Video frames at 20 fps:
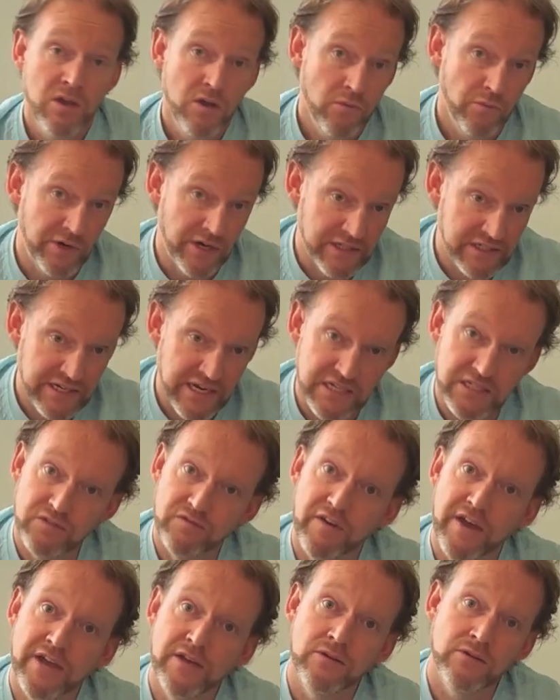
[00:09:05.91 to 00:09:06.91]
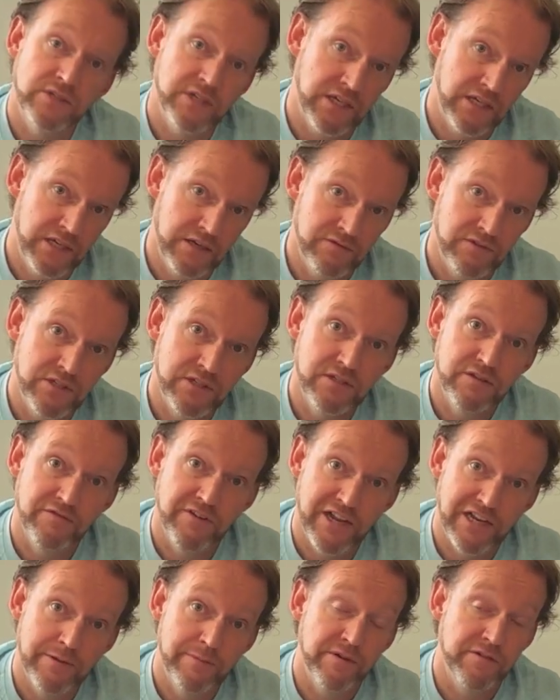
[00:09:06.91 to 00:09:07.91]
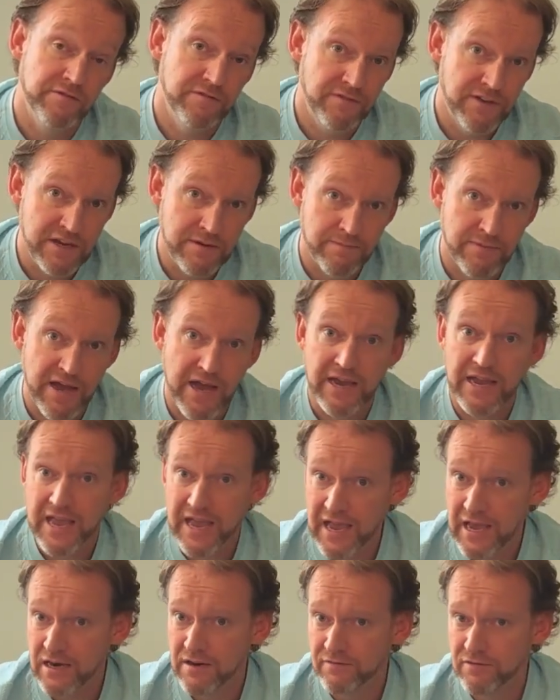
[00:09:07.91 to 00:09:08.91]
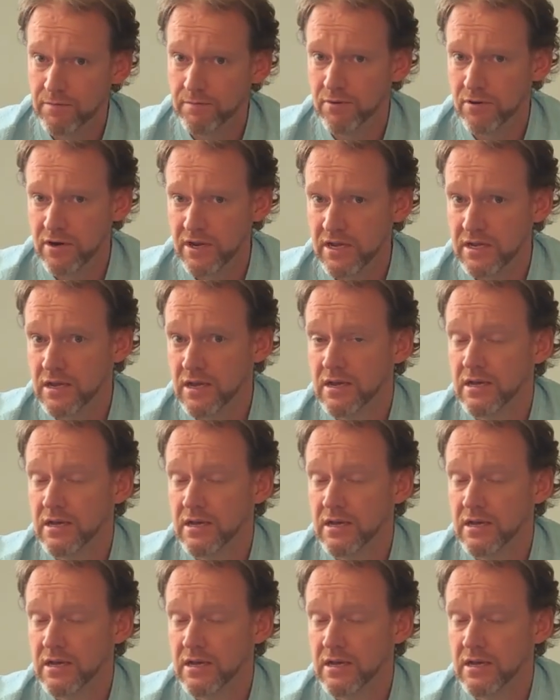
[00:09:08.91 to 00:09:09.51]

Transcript: When a test fails, it gives the developer feedback, and if you're pretty